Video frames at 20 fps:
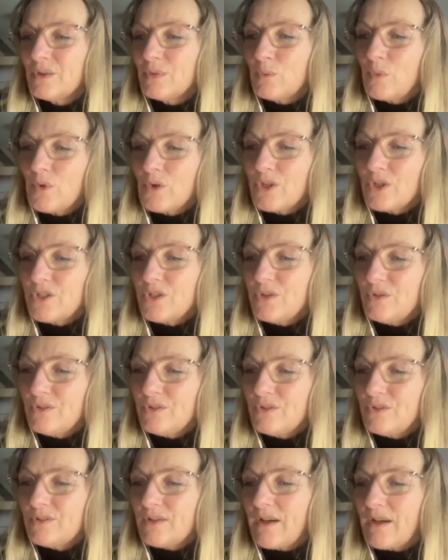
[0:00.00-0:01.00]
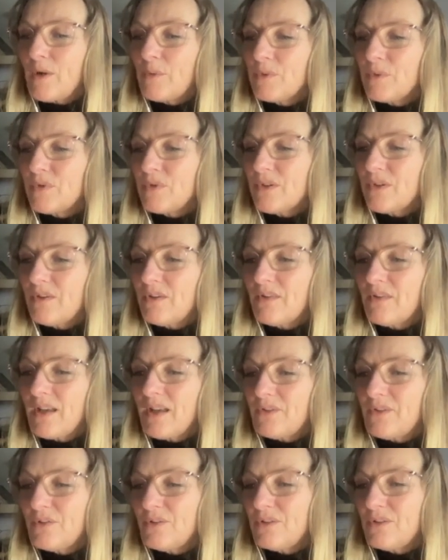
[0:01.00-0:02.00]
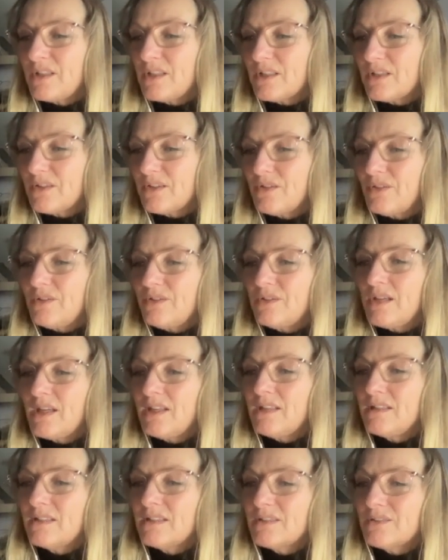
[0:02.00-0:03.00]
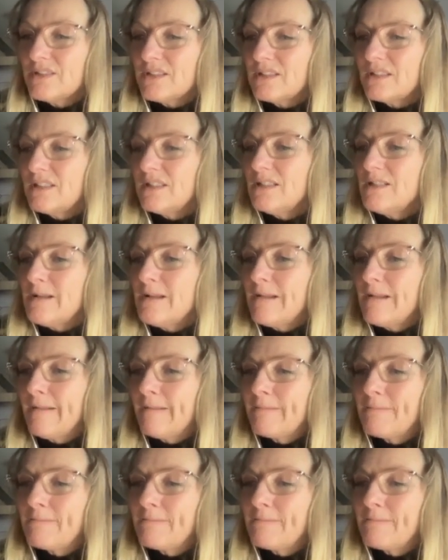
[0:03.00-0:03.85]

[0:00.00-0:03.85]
What can you do to help yourself get through the next 3 days, Christie?